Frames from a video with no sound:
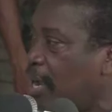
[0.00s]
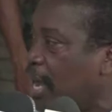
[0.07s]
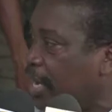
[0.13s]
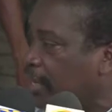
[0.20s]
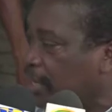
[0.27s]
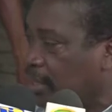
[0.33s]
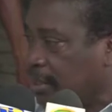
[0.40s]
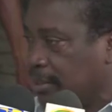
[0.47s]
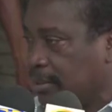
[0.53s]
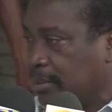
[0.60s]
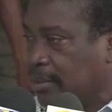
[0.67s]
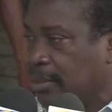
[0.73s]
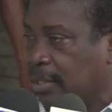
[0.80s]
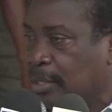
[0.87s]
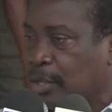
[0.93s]
godly.
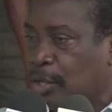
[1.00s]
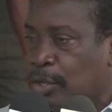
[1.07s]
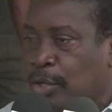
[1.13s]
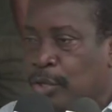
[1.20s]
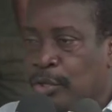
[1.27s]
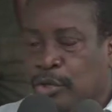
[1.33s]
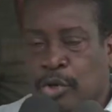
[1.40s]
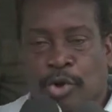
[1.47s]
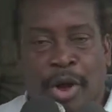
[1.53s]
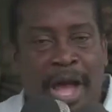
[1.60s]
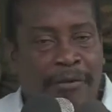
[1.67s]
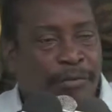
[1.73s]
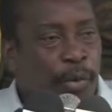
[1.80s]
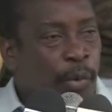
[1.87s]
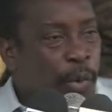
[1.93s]
You don't
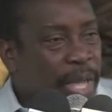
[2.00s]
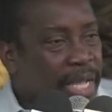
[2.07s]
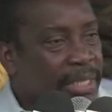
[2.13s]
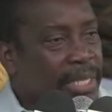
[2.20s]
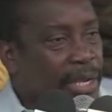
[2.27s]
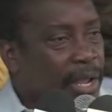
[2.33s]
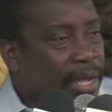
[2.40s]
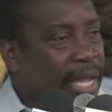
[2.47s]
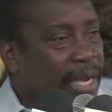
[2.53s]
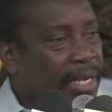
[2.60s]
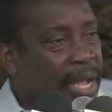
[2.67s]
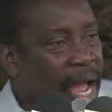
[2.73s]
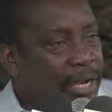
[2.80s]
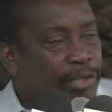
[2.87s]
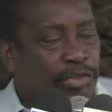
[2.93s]
have to wait till you get
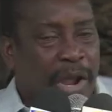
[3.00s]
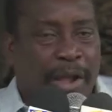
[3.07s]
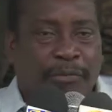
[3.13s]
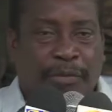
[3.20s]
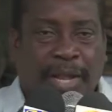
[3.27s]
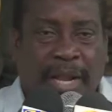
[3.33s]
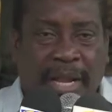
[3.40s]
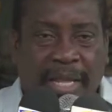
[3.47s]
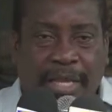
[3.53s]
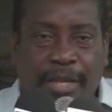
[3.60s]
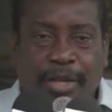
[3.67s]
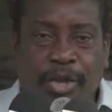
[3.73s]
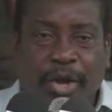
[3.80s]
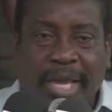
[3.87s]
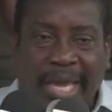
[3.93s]
contract for
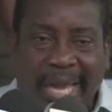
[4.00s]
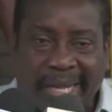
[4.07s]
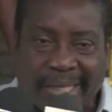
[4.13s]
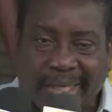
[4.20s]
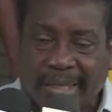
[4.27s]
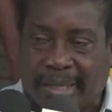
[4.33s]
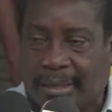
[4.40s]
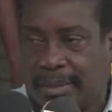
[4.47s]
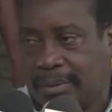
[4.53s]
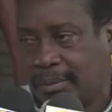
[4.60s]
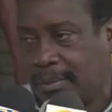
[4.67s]
clean your gate.